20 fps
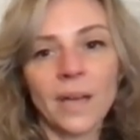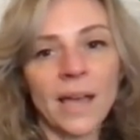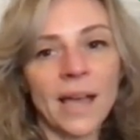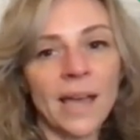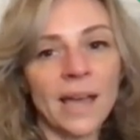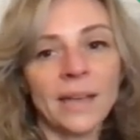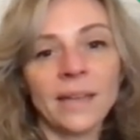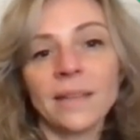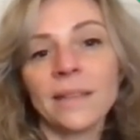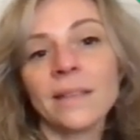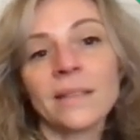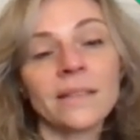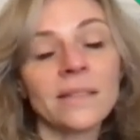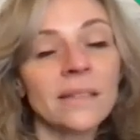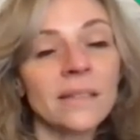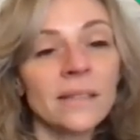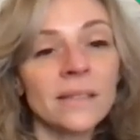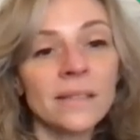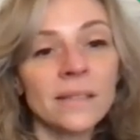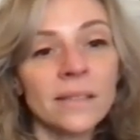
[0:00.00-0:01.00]
And this
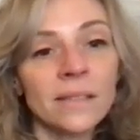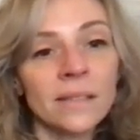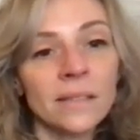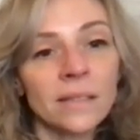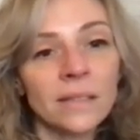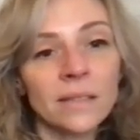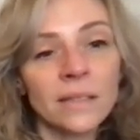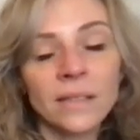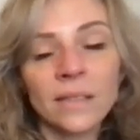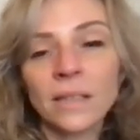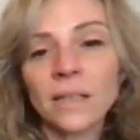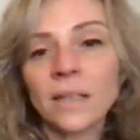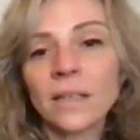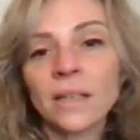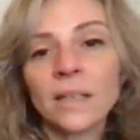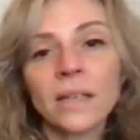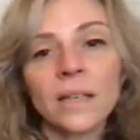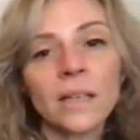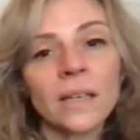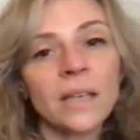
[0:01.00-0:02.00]
is
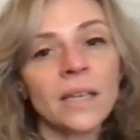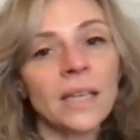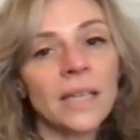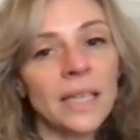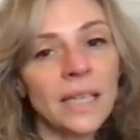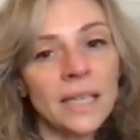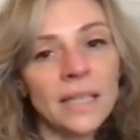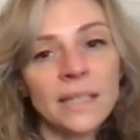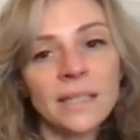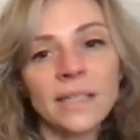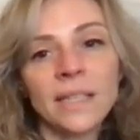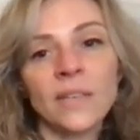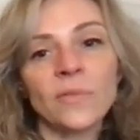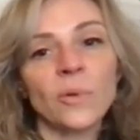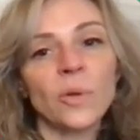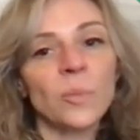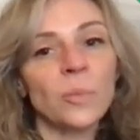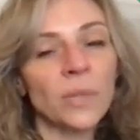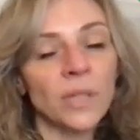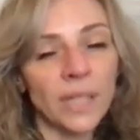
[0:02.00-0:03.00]
easy if
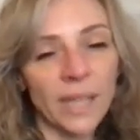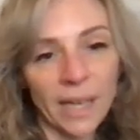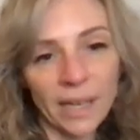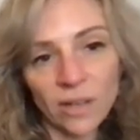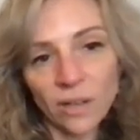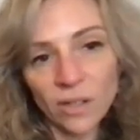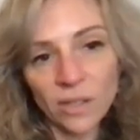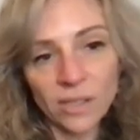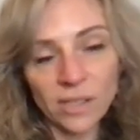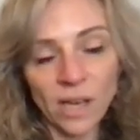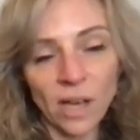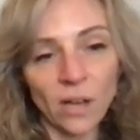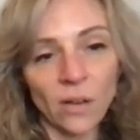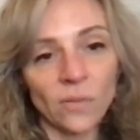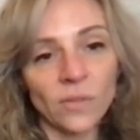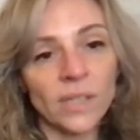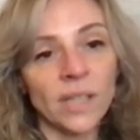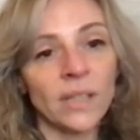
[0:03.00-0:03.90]
we plan ourselves